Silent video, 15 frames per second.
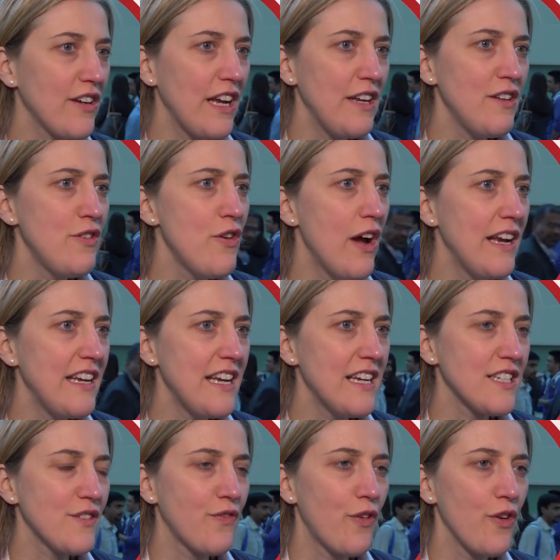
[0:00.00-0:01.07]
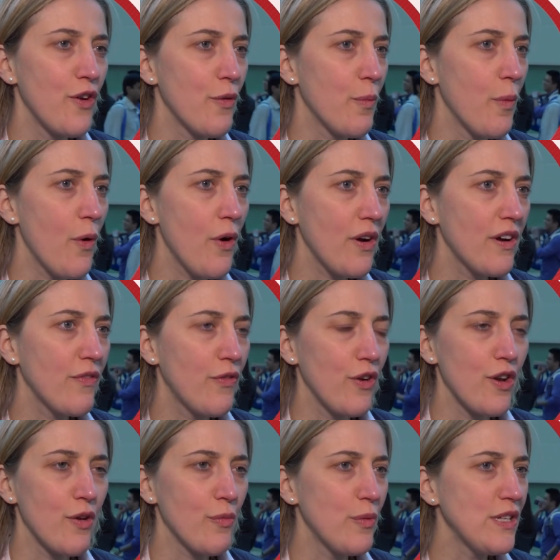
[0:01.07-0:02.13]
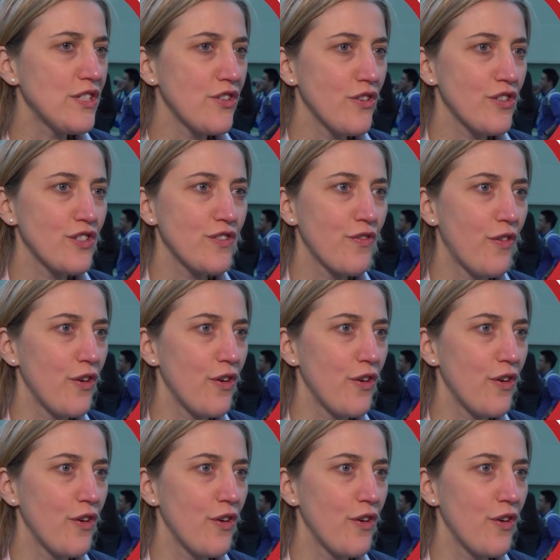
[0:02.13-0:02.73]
get new ideas for your work, for your research,